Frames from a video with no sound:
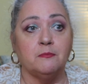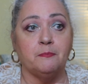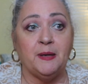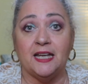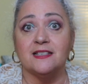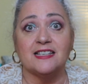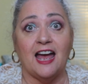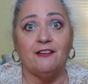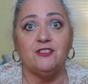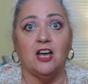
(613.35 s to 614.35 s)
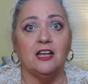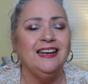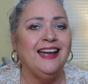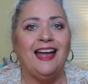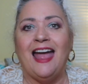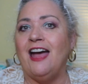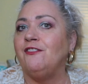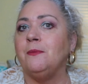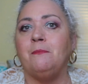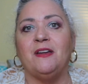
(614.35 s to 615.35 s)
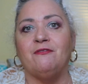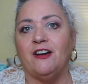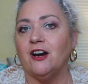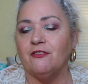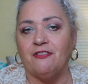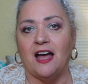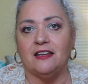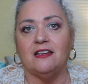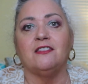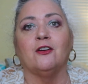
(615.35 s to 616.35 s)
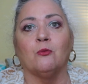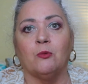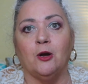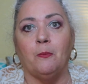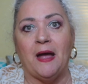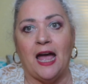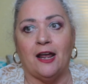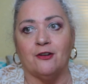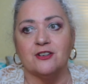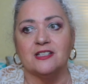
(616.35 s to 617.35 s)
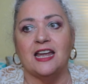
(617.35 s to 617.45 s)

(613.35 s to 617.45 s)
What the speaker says: pins I have done haven't been verified that they're real patterns.